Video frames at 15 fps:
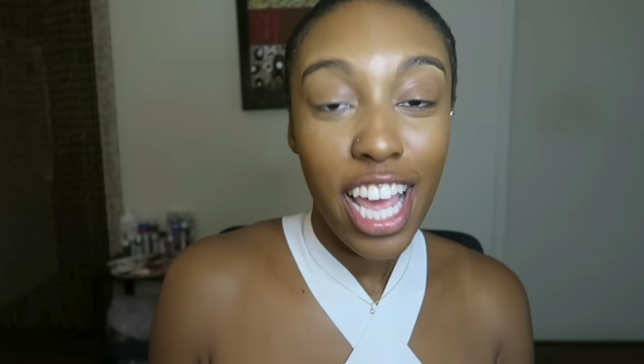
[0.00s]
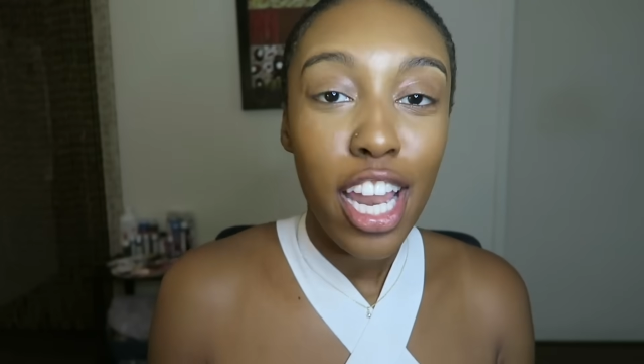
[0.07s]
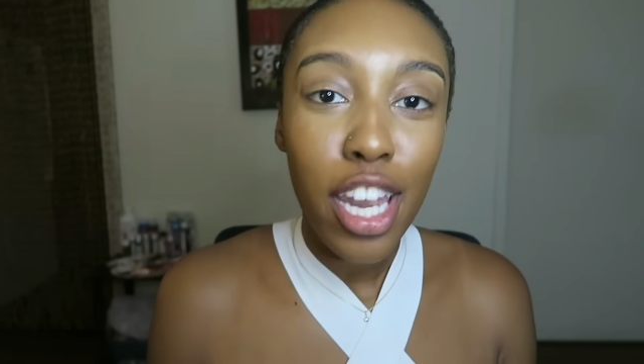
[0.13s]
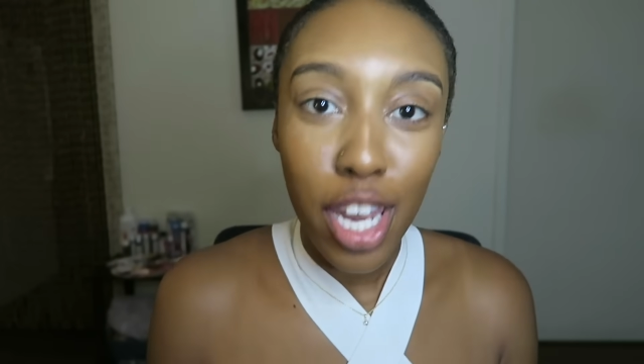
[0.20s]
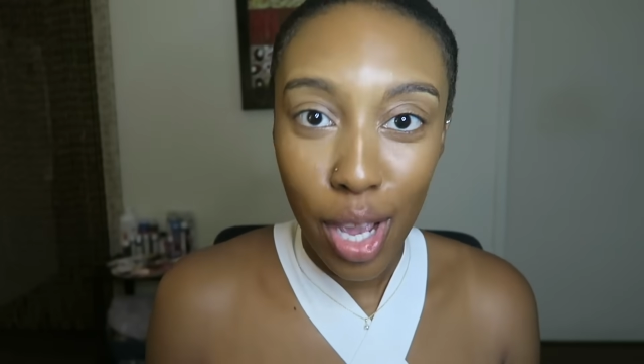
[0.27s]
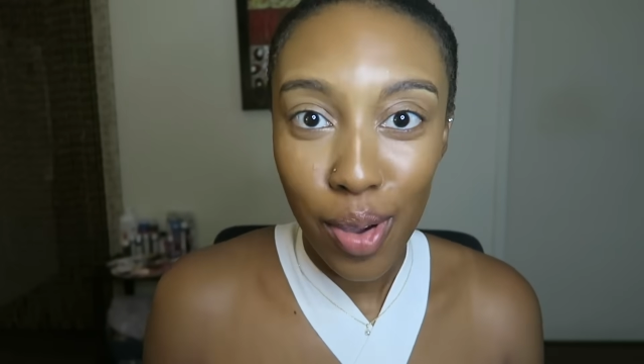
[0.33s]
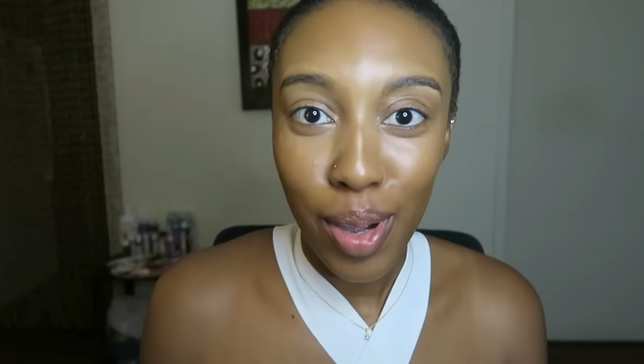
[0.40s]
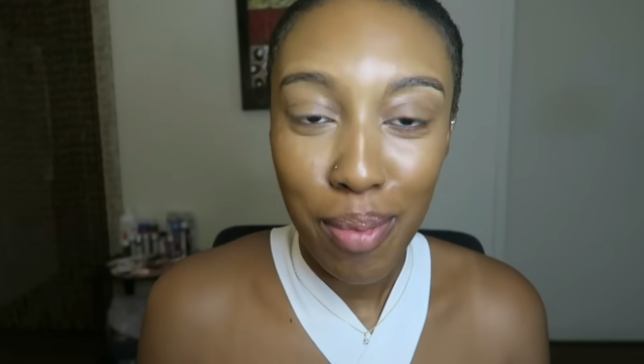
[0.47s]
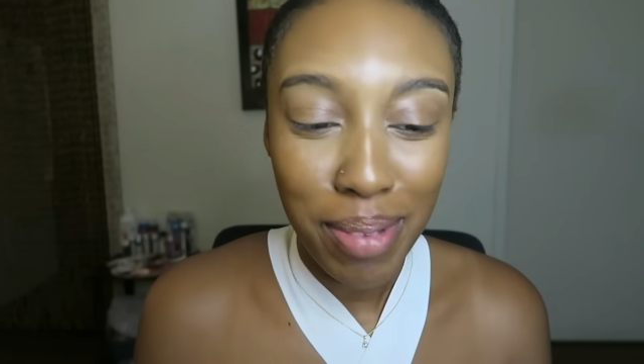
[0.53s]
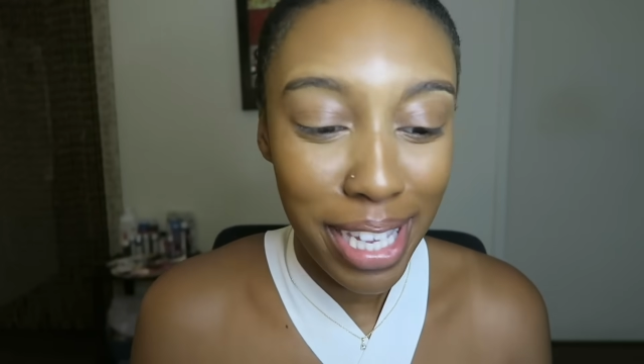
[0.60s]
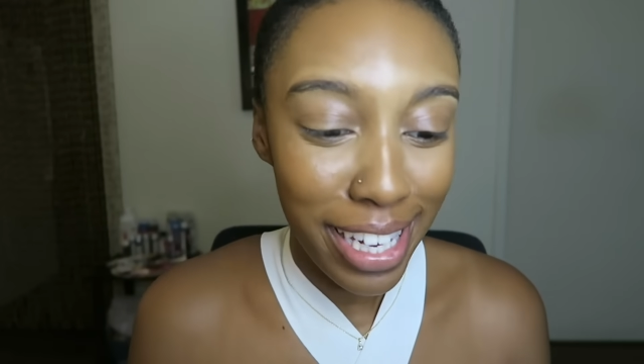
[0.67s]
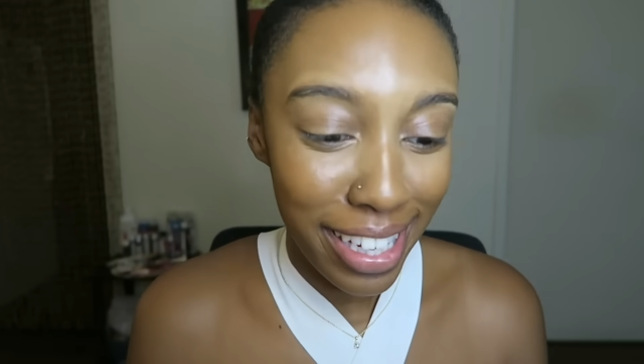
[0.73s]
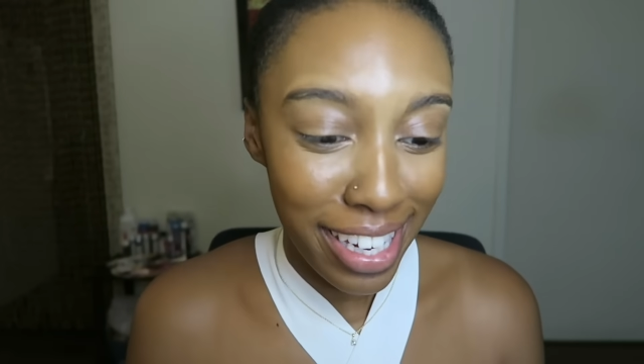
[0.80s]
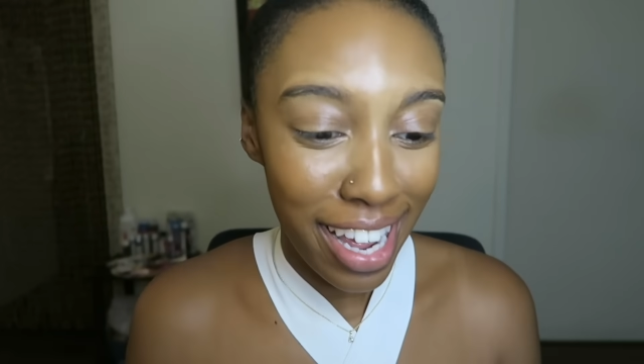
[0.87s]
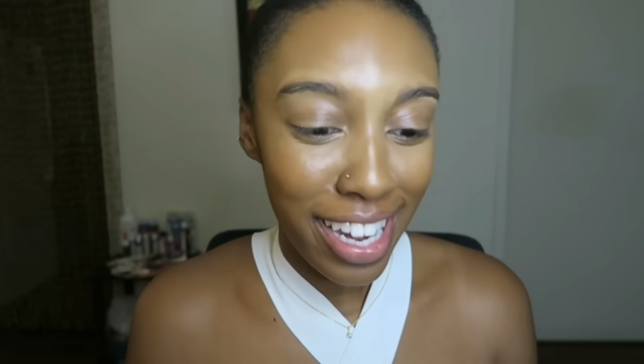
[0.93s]
No, I'm
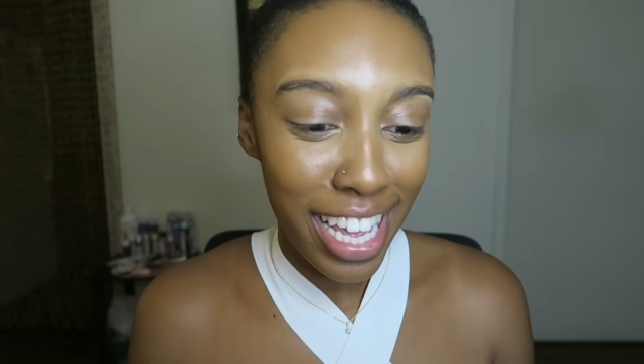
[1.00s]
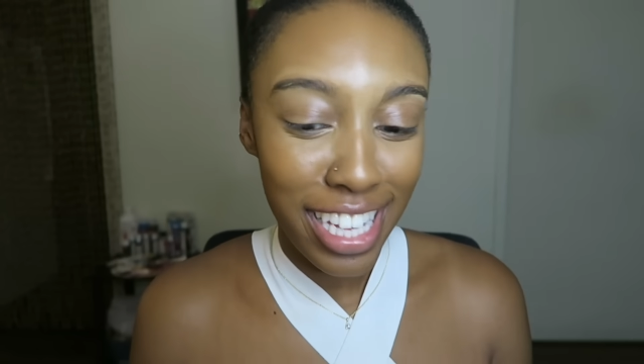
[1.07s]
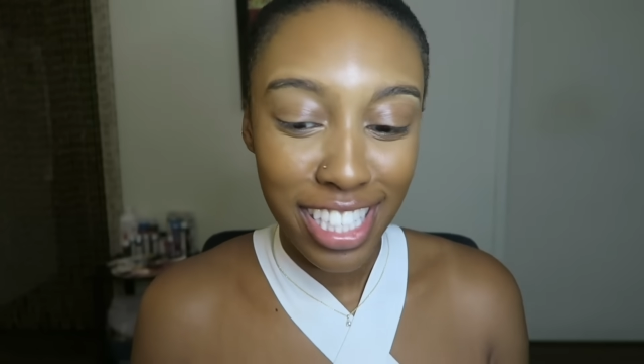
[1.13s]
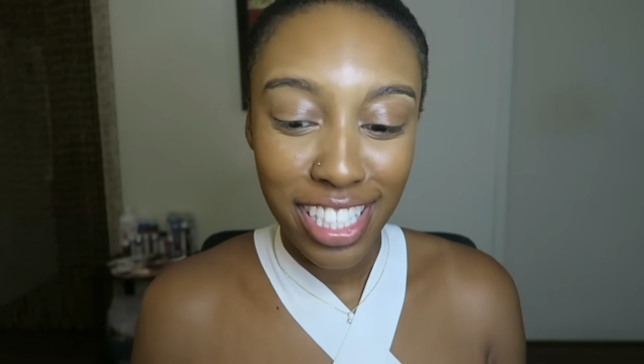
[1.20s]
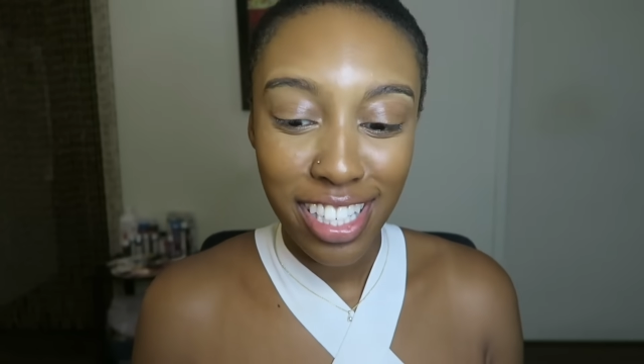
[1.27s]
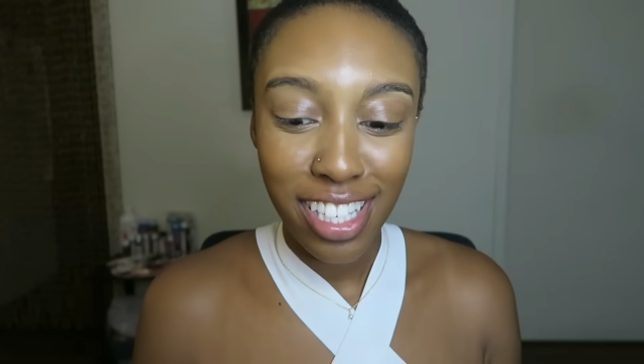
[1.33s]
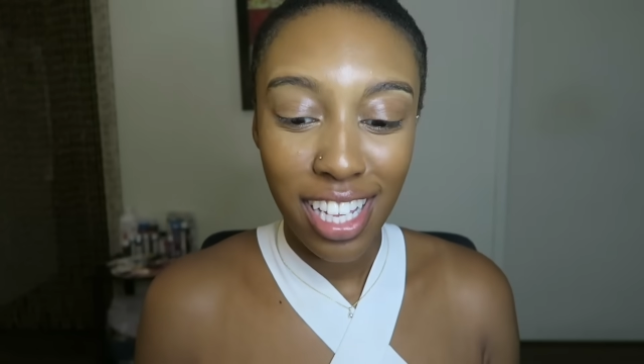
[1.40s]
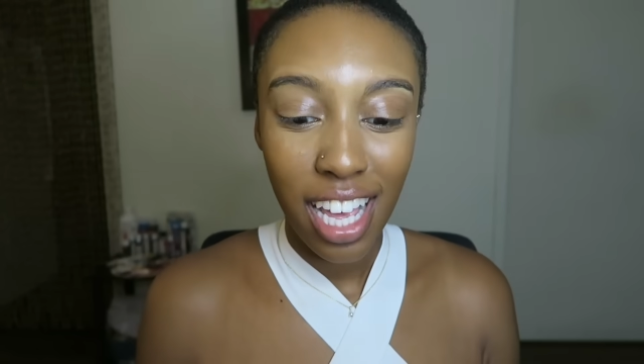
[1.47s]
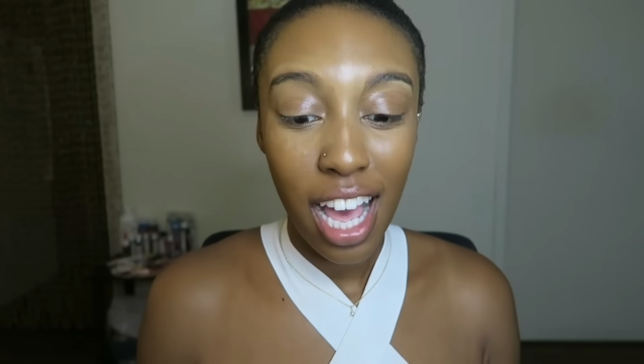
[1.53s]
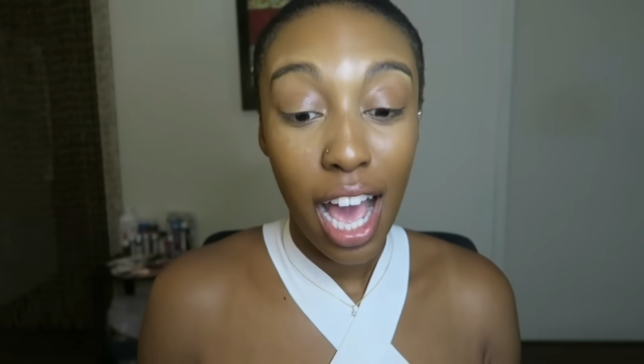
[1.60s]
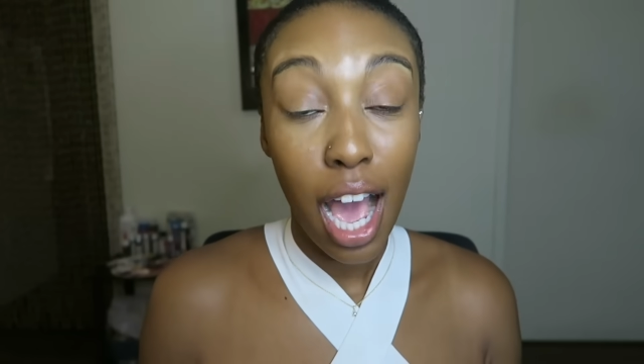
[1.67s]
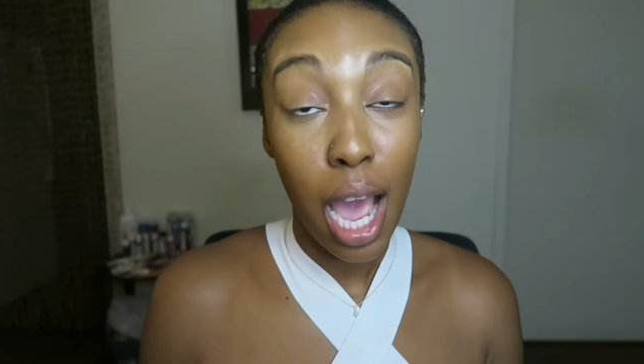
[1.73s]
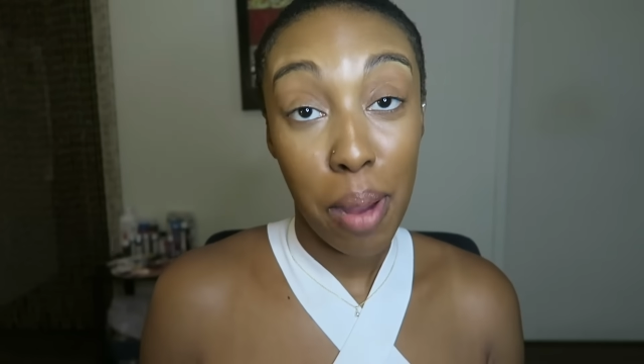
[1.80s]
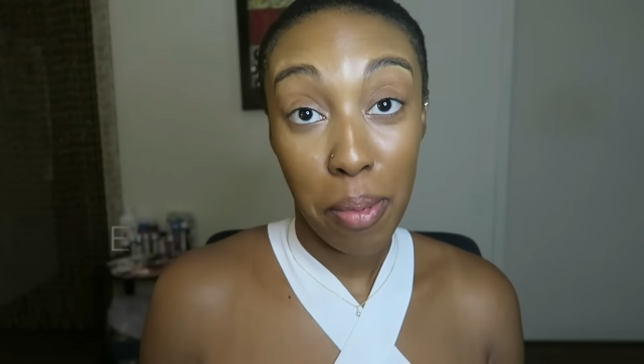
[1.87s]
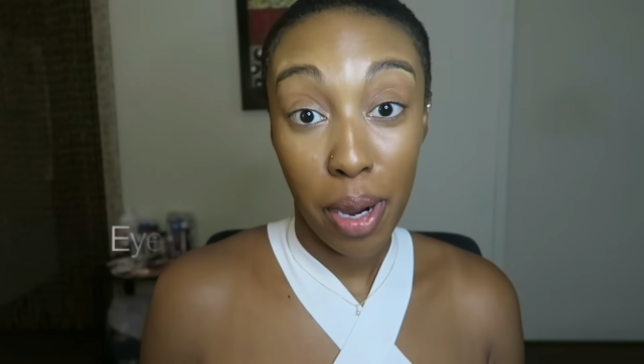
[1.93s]
kidding, not edges.
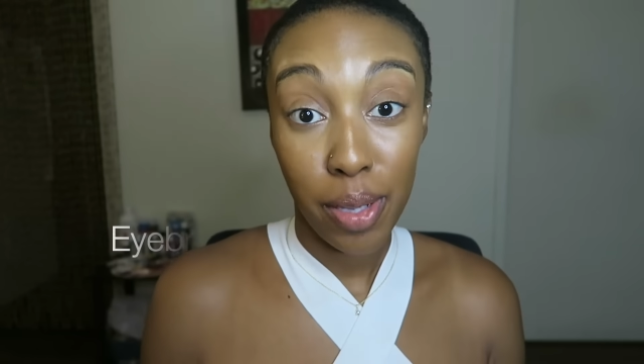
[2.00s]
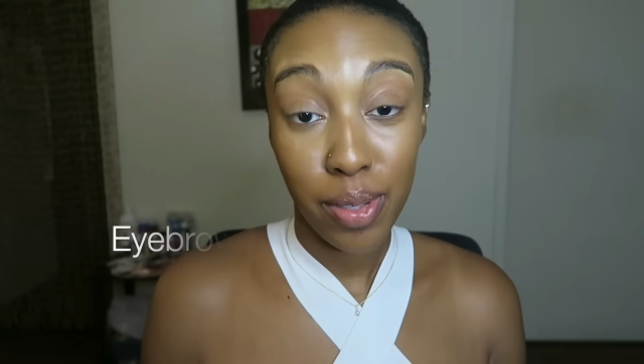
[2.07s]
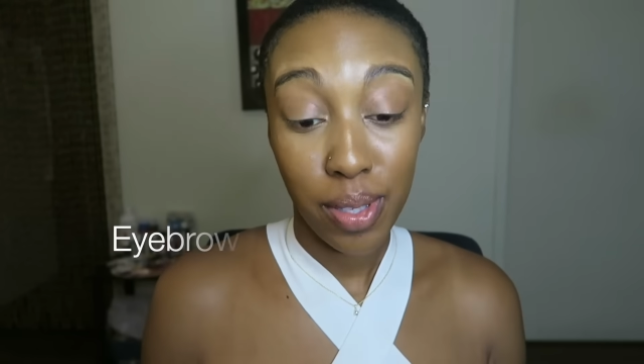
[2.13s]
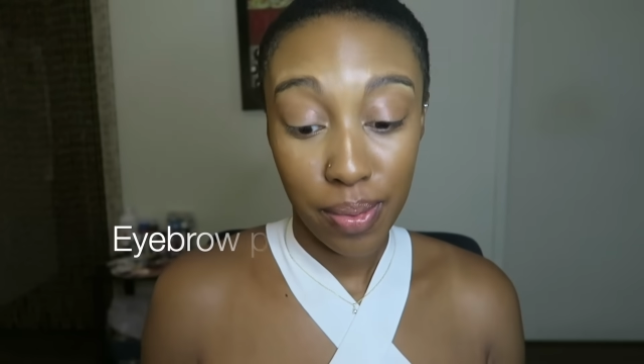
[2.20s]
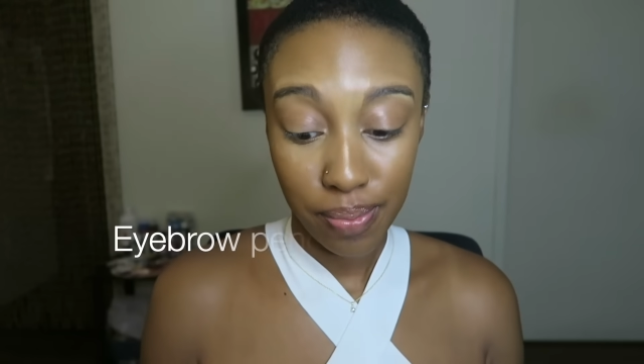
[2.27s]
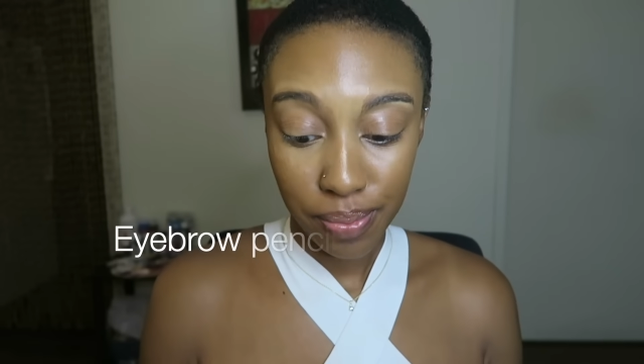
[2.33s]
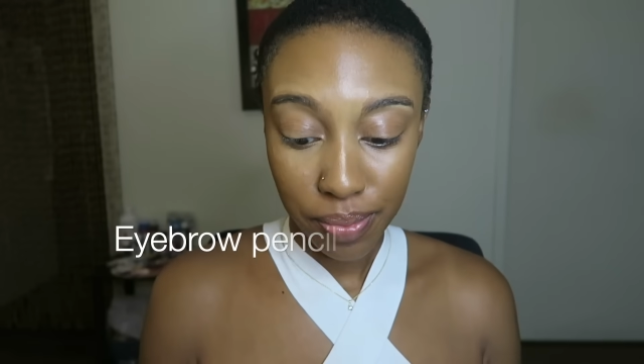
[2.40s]
Eyebrows.